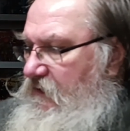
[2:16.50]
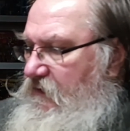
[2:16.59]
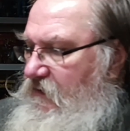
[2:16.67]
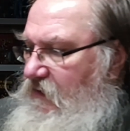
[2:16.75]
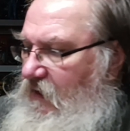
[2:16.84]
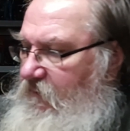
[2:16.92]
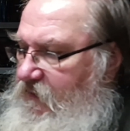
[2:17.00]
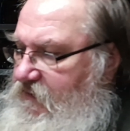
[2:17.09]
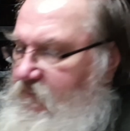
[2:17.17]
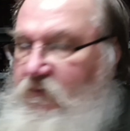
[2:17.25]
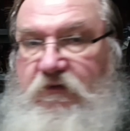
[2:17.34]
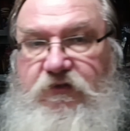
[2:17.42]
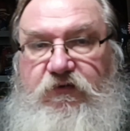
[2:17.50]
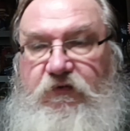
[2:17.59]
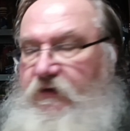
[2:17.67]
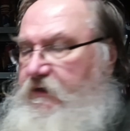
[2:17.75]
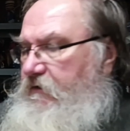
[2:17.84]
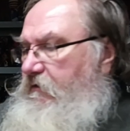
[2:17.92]
comics I'm going to show you
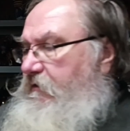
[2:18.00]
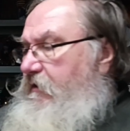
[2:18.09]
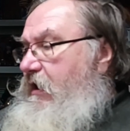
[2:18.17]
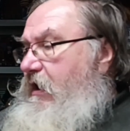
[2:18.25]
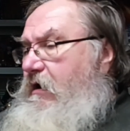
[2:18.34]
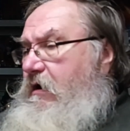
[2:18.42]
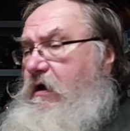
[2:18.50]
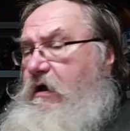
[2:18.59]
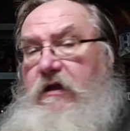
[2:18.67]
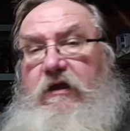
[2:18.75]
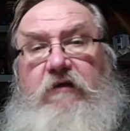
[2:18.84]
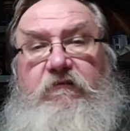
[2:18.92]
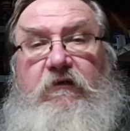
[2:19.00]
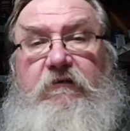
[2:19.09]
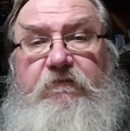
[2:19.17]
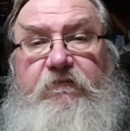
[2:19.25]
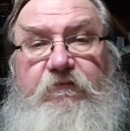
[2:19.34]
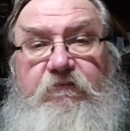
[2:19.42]
here are cover
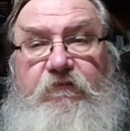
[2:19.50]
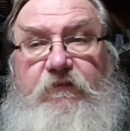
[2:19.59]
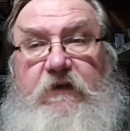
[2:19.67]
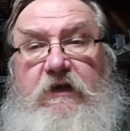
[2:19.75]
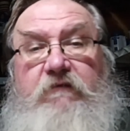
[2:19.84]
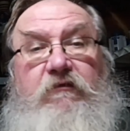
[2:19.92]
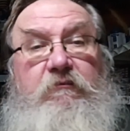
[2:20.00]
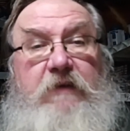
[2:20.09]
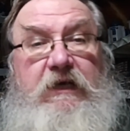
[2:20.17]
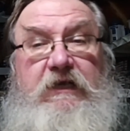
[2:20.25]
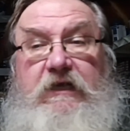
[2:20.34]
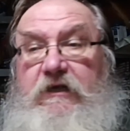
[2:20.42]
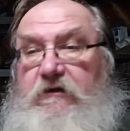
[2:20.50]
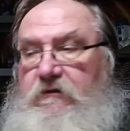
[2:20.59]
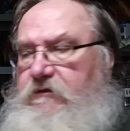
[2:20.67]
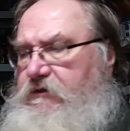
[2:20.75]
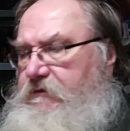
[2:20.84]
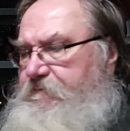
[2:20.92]
many
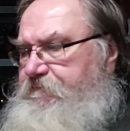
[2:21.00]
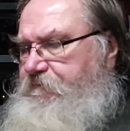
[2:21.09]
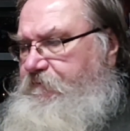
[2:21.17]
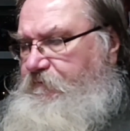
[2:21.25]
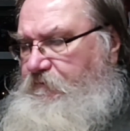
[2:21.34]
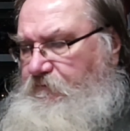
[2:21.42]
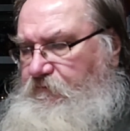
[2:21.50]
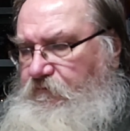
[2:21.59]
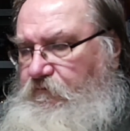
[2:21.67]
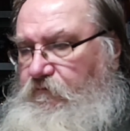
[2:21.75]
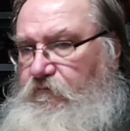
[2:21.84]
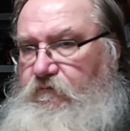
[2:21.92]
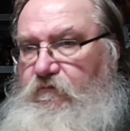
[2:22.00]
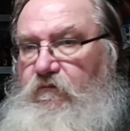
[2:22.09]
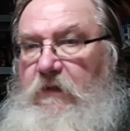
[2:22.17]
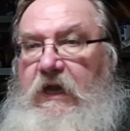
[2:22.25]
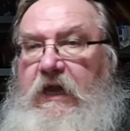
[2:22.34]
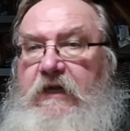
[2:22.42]
years,
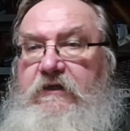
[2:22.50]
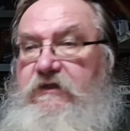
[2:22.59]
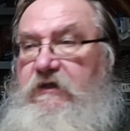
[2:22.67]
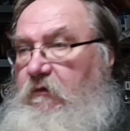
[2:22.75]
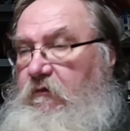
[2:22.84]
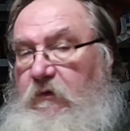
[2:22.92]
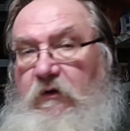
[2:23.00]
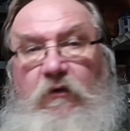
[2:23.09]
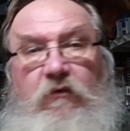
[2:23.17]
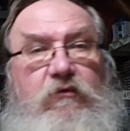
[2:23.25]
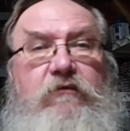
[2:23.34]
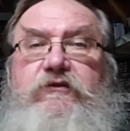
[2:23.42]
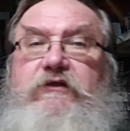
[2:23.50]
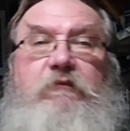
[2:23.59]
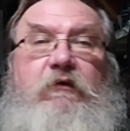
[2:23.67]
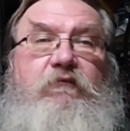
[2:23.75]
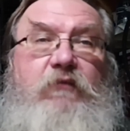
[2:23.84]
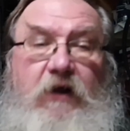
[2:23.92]
and some of them are local, some
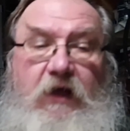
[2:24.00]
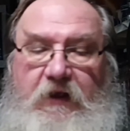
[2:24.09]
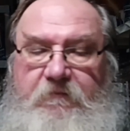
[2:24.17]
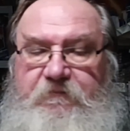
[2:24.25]
of them are not.